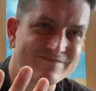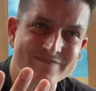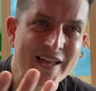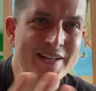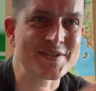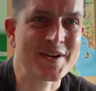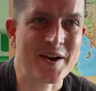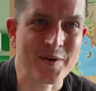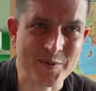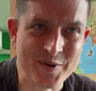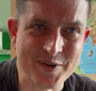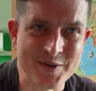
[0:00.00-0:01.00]
that's
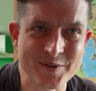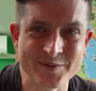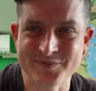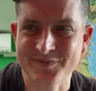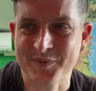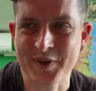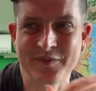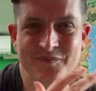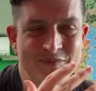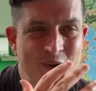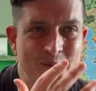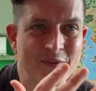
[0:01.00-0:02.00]
not real. We
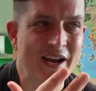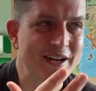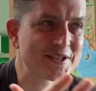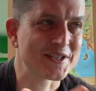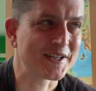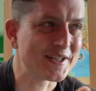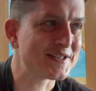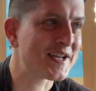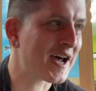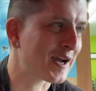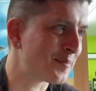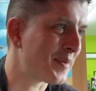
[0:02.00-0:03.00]
don't actually get
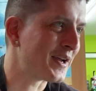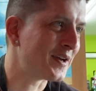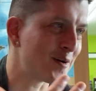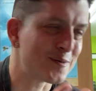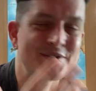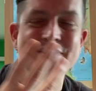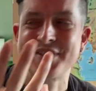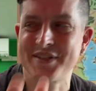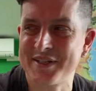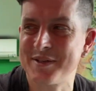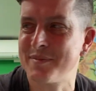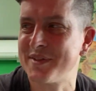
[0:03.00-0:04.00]
attacked by ghosts and
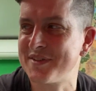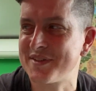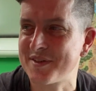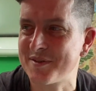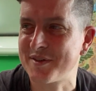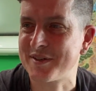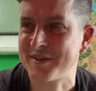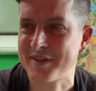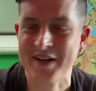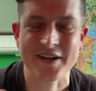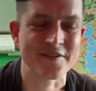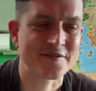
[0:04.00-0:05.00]
demons in real
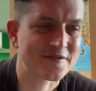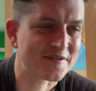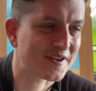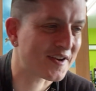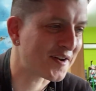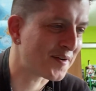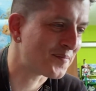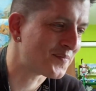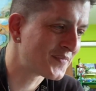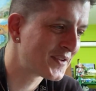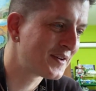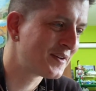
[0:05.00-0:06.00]
life.
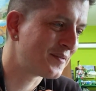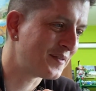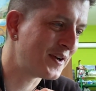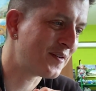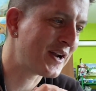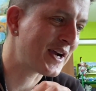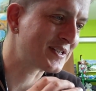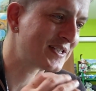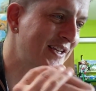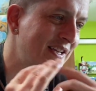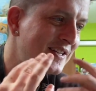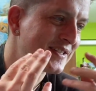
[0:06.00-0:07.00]
We don't actually get